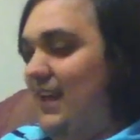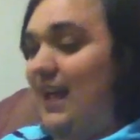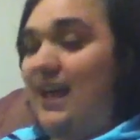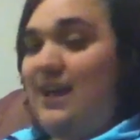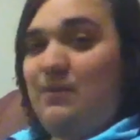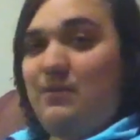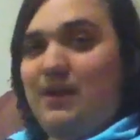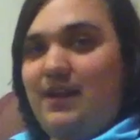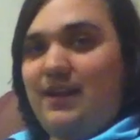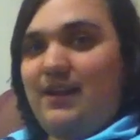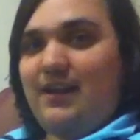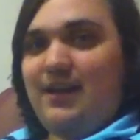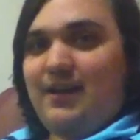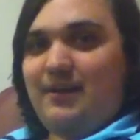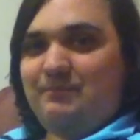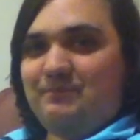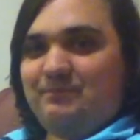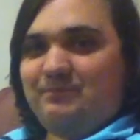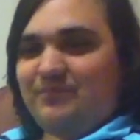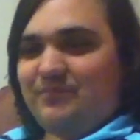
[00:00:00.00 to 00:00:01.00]
Anyway,
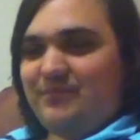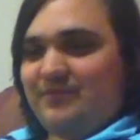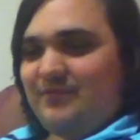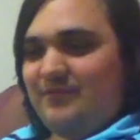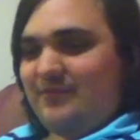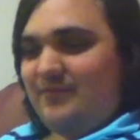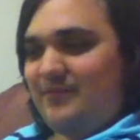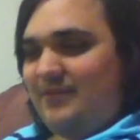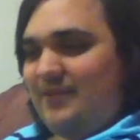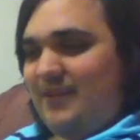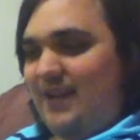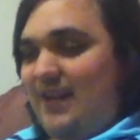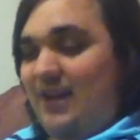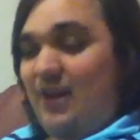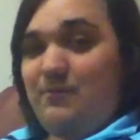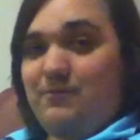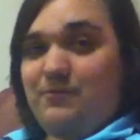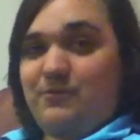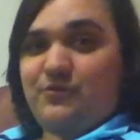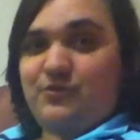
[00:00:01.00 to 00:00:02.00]
I
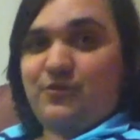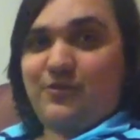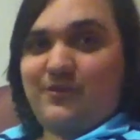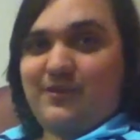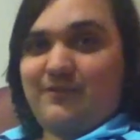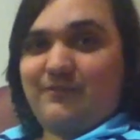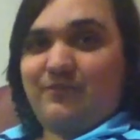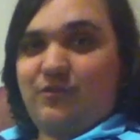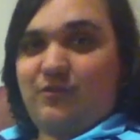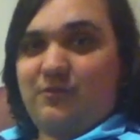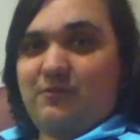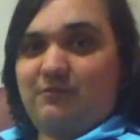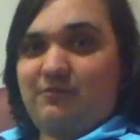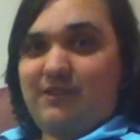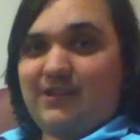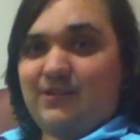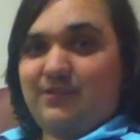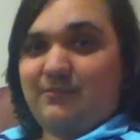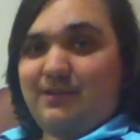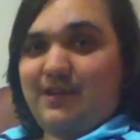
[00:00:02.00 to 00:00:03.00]
hope you tune in for the
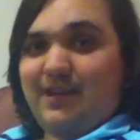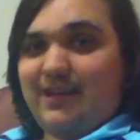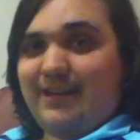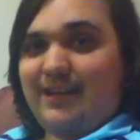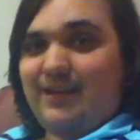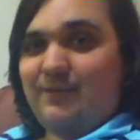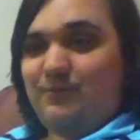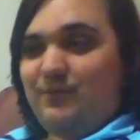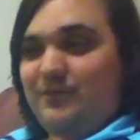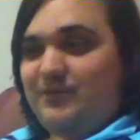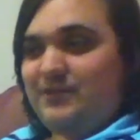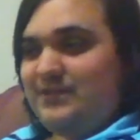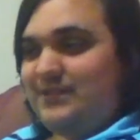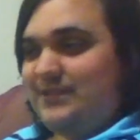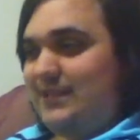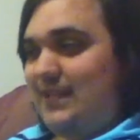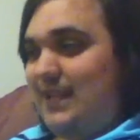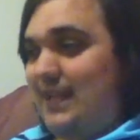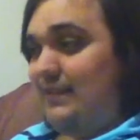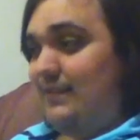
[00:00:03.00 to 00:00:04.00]
rest of playing game with
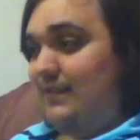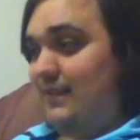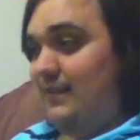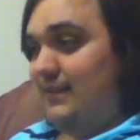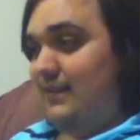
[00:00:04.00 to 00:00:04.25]
Snat.